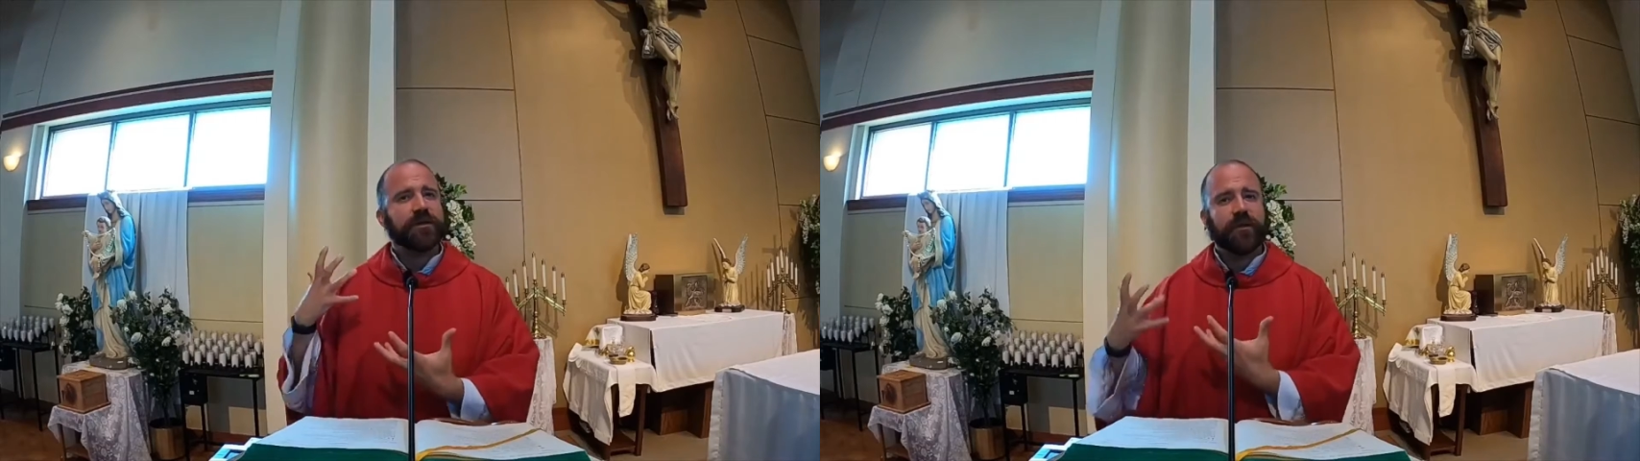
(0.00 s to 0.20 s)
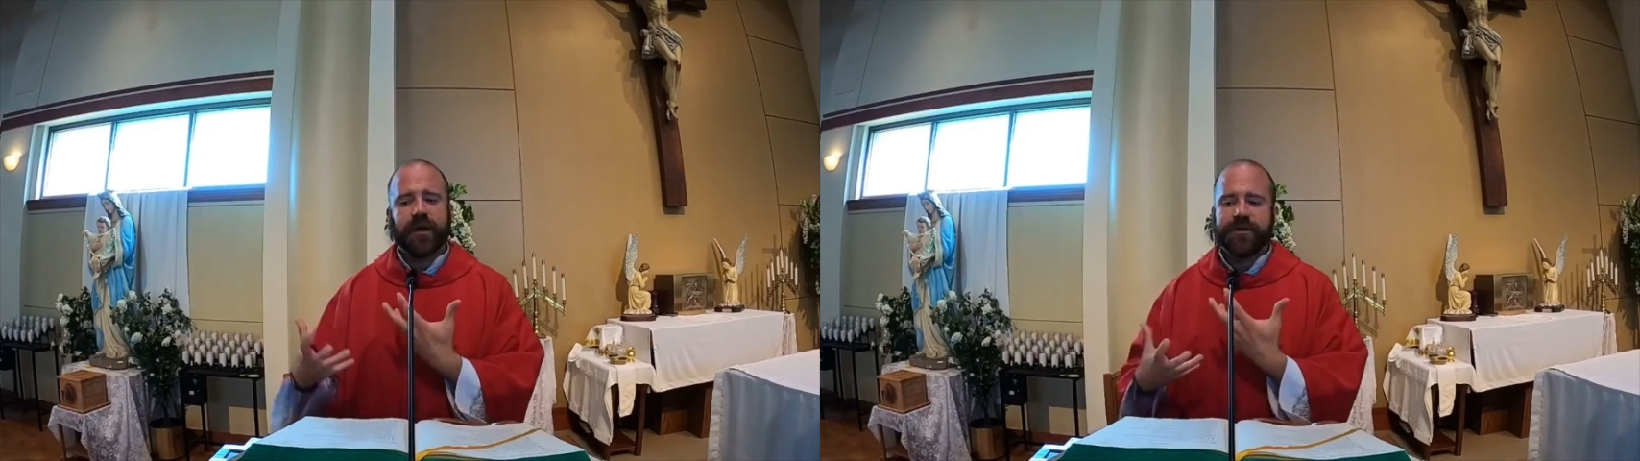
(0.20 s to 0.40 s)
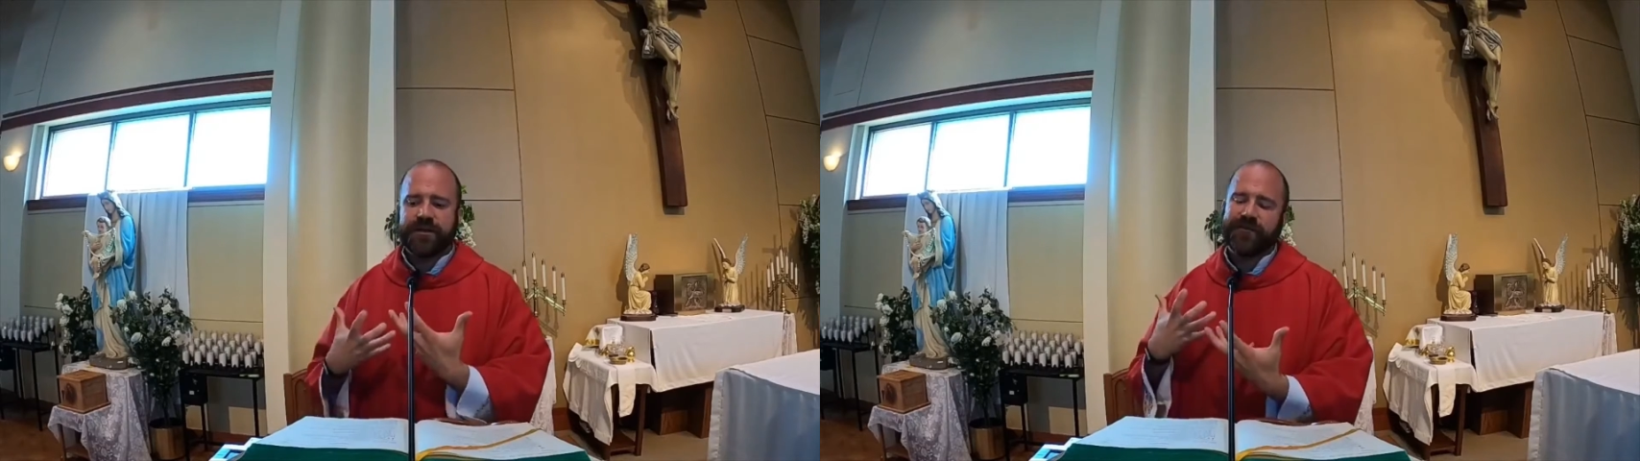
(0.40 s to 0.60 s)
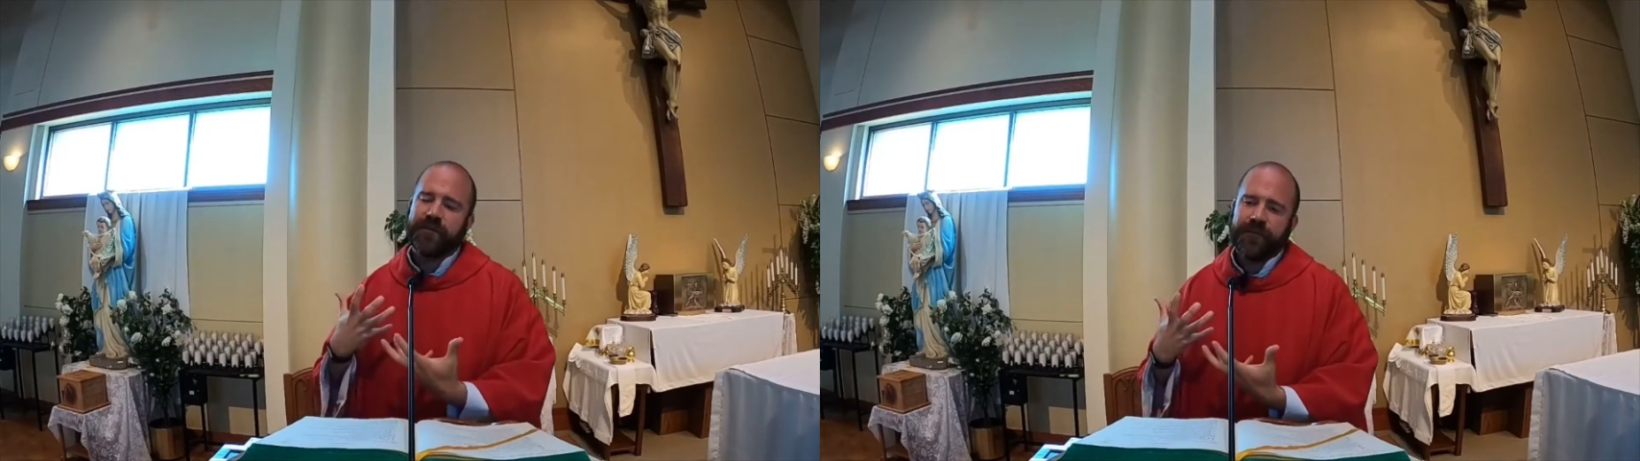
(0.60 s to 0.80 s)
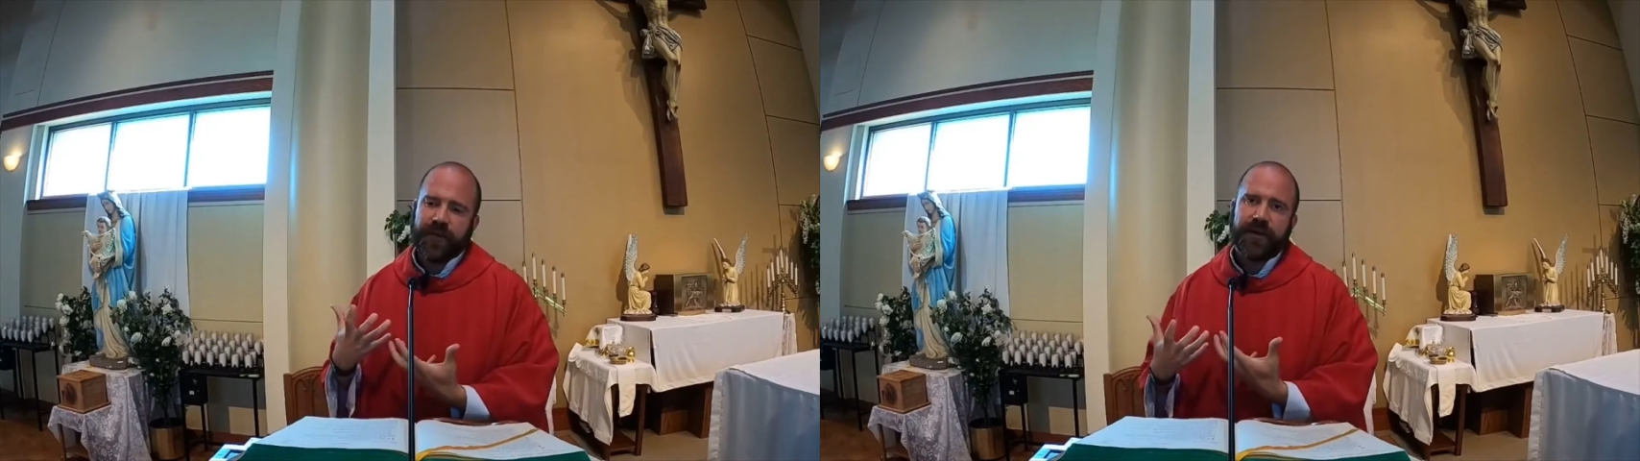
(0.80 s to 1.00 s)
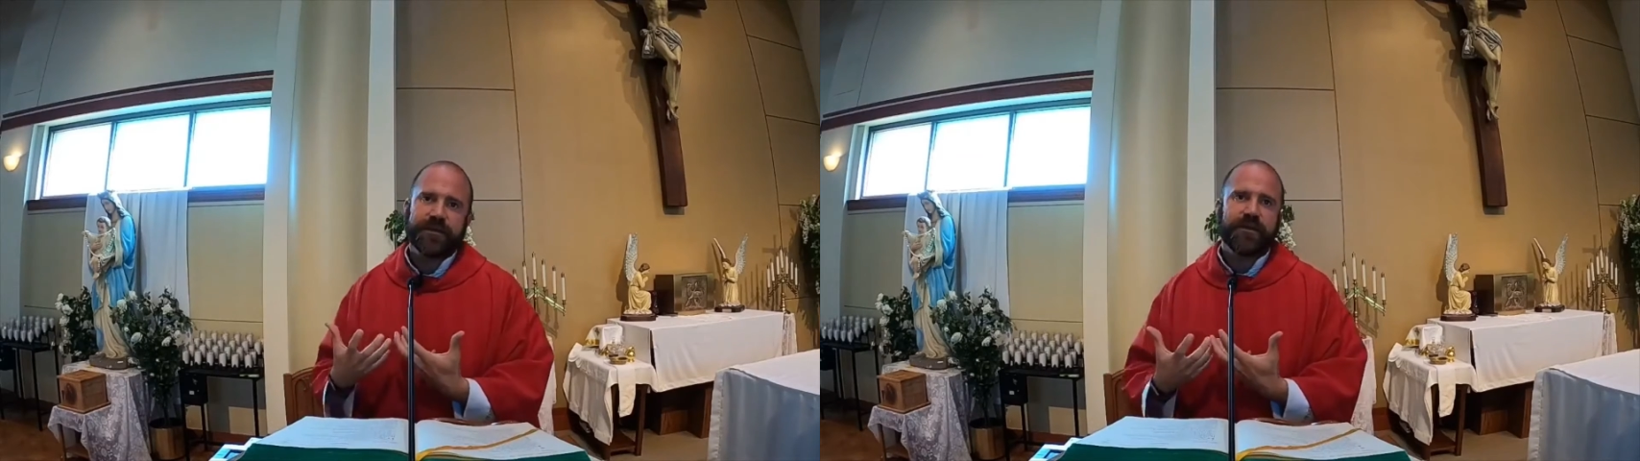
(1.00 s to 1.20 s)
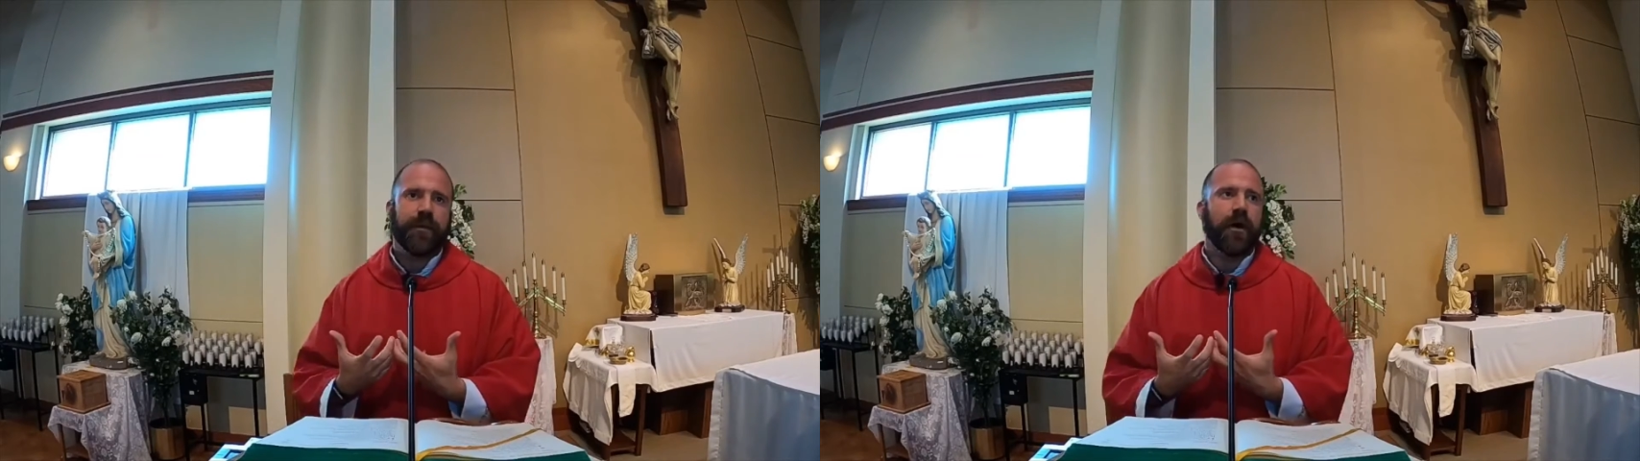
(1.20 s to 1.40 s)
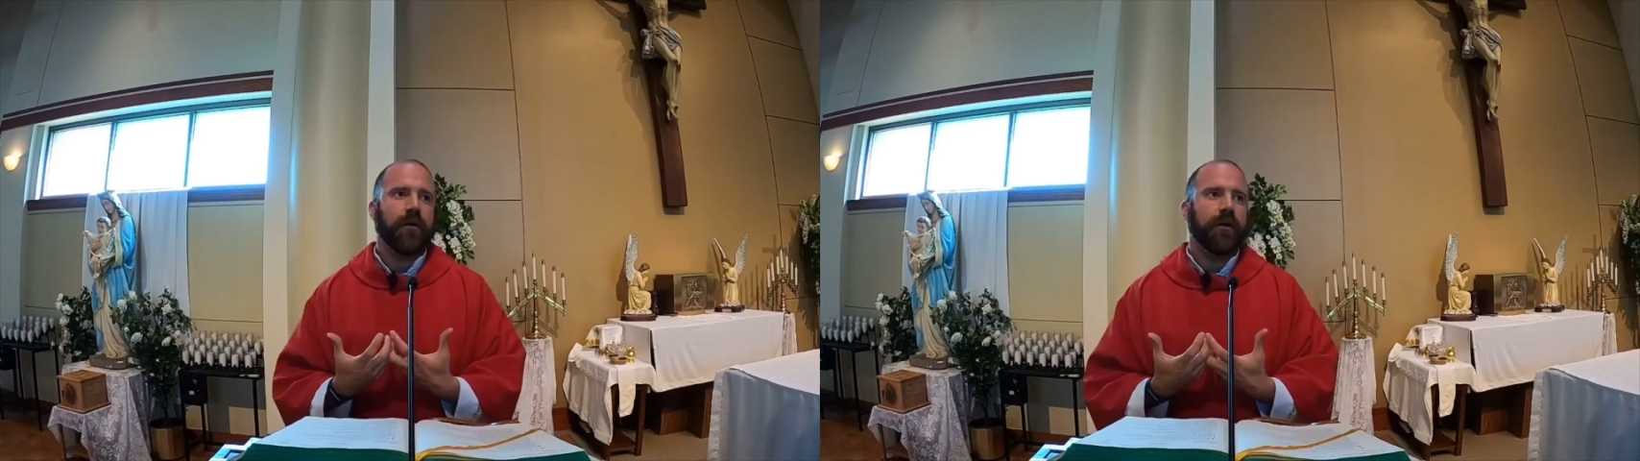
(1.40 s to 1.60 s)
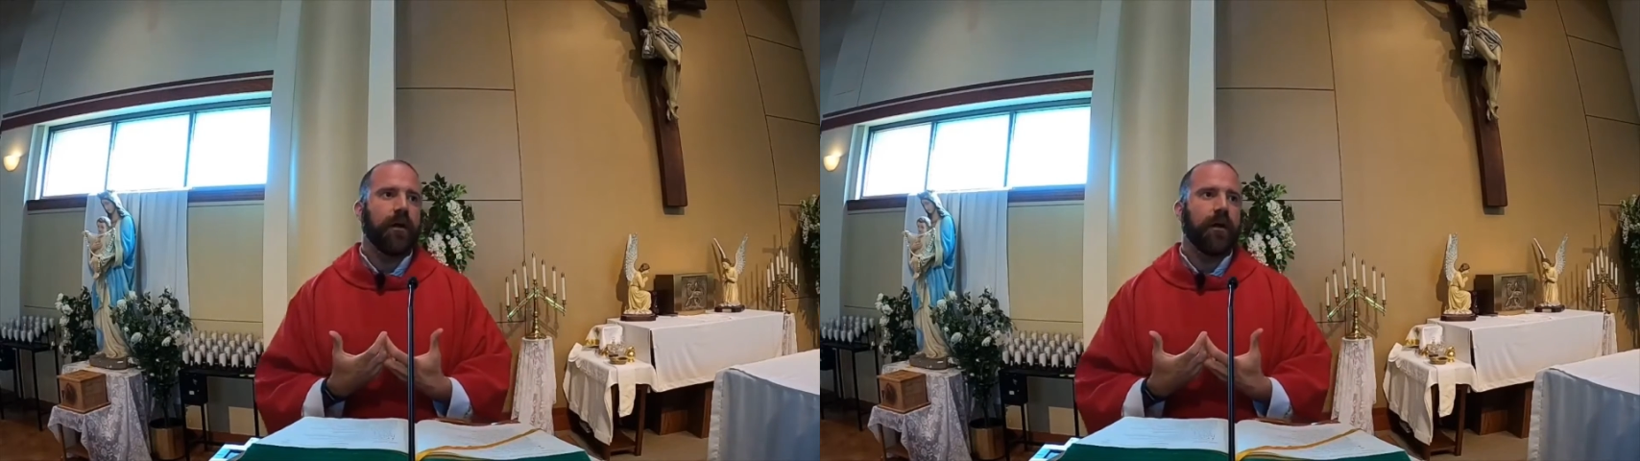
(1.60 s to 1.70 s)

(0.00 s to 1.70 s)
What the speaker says: had different things about